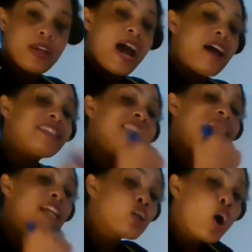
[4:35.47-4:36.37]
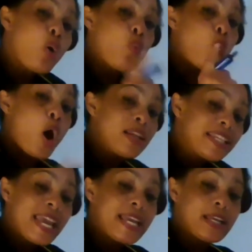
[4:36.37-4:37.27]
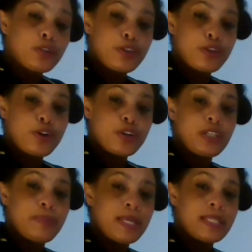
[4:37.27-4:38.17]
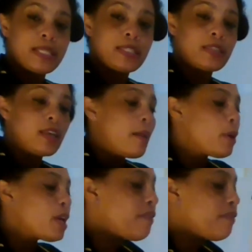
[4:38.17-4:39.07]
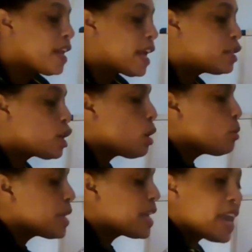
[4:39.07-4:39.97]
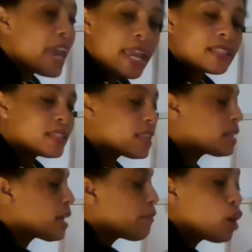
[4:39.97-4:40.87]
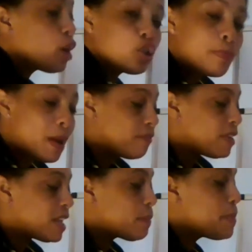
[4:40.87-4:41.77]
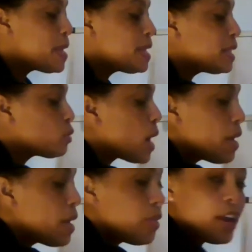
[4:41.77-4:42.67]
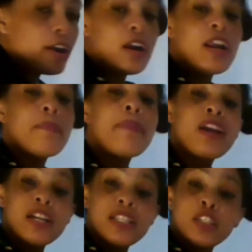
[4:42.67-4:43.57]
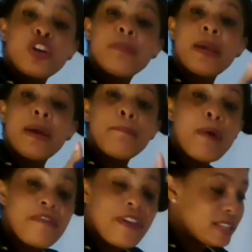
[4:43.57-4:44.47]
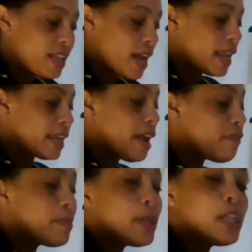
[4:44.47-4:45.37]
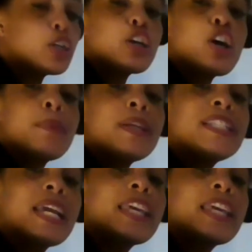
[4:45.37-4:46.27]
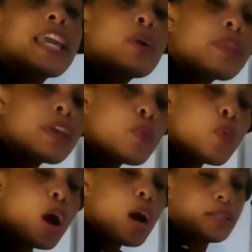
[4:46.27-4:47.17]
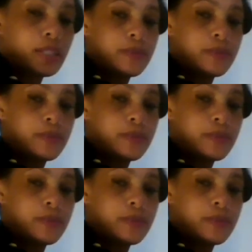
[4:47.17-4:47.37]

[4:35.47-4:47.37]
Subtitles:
I still cut 1 cake into 13 pieces, but I've laid down the cakes that I've cut up. I've laid the pieces right there because it's going to be a buffet style and everybody's going to come and take the cake that they want.